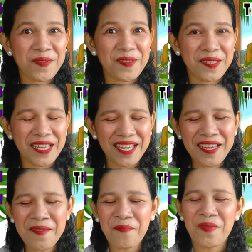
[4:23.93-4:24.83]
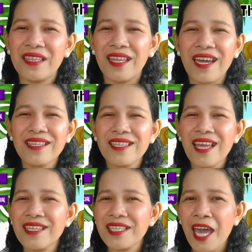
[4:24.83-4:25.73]
See? Let
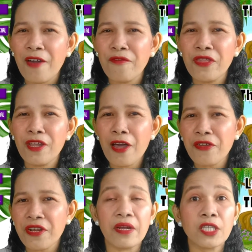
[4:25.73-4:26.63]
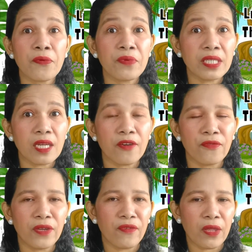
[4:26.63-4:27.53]
us have another characteristic of
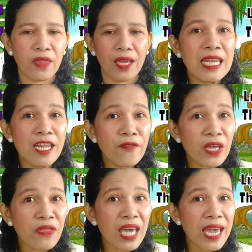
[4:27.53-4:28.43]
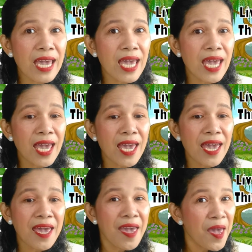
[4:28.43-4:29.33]
living. Living
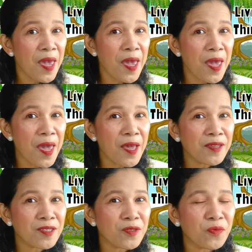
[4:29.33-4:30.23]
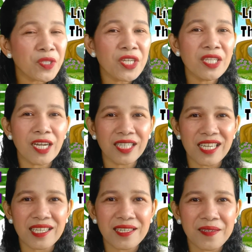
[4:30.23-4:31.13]
things. What do you
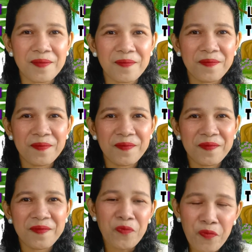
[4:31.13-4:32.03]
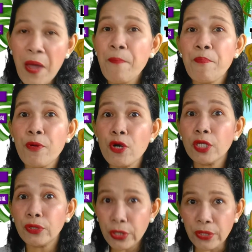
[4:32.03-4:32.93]
notice?
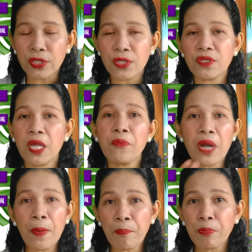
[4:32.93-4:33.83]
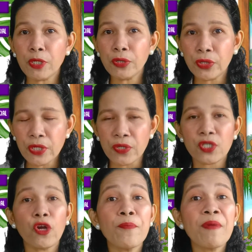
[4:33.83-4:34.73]
Reproduce. You say
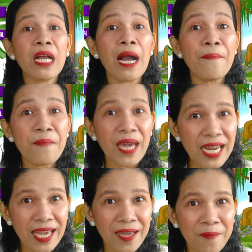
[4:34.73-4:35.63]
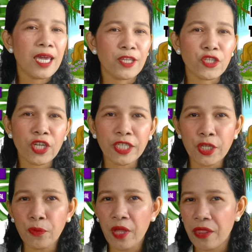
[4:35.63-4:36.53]
reproduce or become many. It
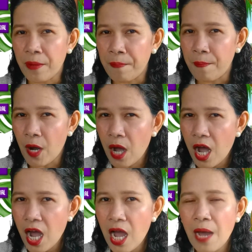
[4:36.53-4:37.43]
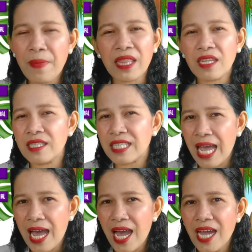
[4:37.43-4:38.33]
started with the mom and the
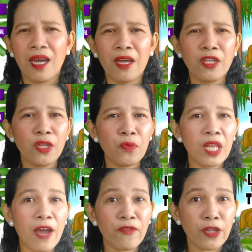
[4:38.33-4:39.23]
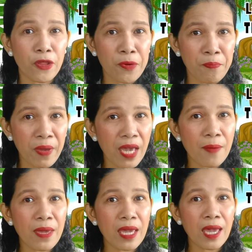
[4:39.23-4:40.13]
dad, and then we'll have another
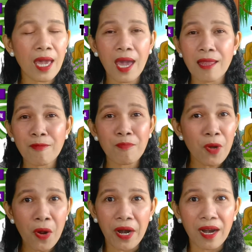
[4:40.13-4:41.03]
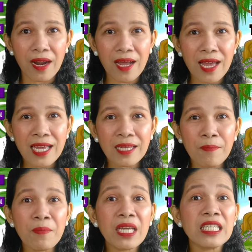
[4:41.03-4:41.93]
baby and more.
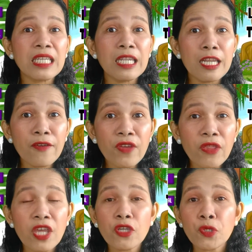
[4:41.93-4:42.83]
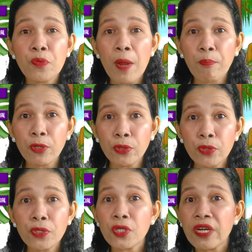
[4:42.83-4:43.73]
Because living things
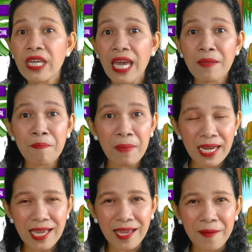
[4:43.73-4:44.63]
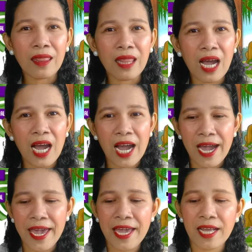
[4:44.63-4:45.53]
reproduce or get many.
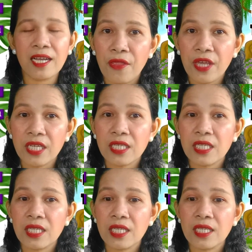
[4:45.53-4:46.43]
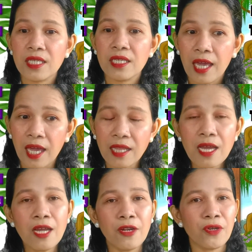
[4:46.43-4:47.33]
Like this hen.
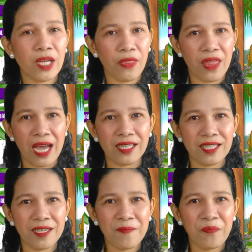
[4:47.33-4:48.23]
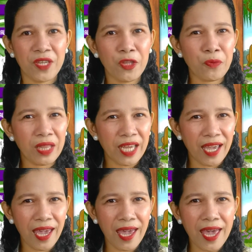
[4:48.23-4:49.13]
Look at that. It will
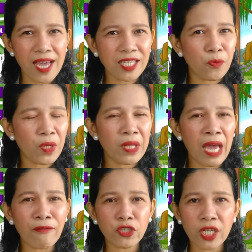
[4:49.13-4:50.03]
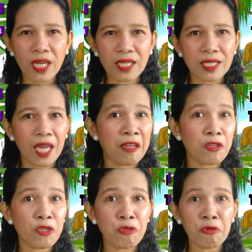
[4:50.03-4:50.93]
lay eggs, and we'll have chicks,
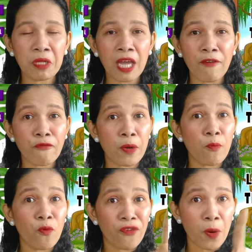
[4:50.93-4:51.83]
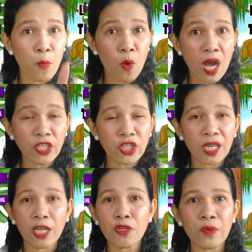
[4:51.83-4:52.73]
and you will have from, from one
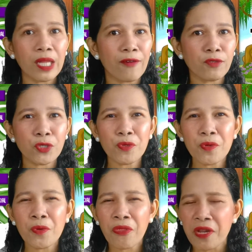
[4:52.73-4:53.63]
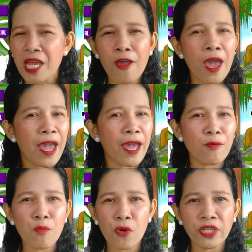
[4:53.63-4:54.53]
chicken, you will have two, three,
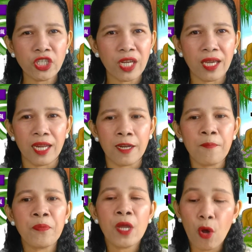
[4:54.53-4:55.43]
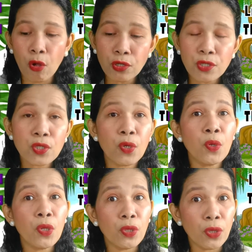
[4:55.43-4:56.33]
and more chicken.
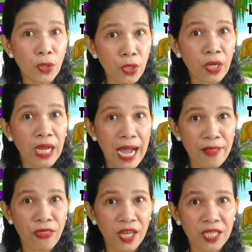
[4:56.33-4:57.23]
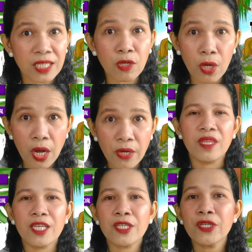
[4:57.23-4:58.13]
also look at this
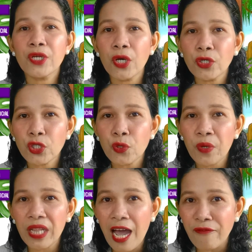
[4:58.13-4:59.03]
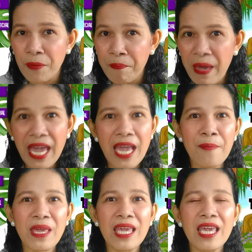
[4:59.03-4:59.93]
goat. This goat will have a
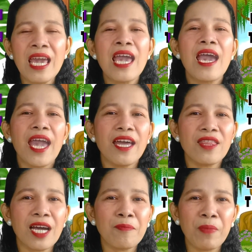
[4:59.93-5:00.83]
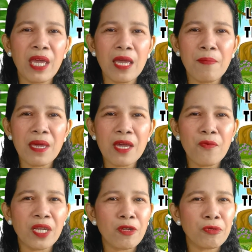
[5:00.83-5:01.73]
baby, and that baby,
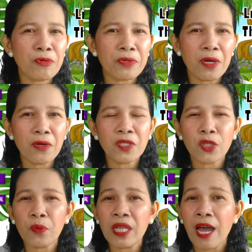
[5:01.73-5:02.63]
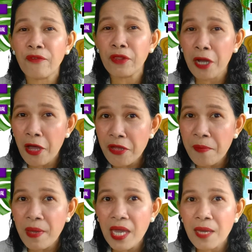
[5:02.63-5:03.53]
when it grows, it will have
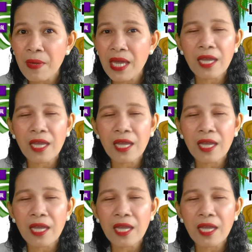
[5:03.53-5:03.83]
another baby,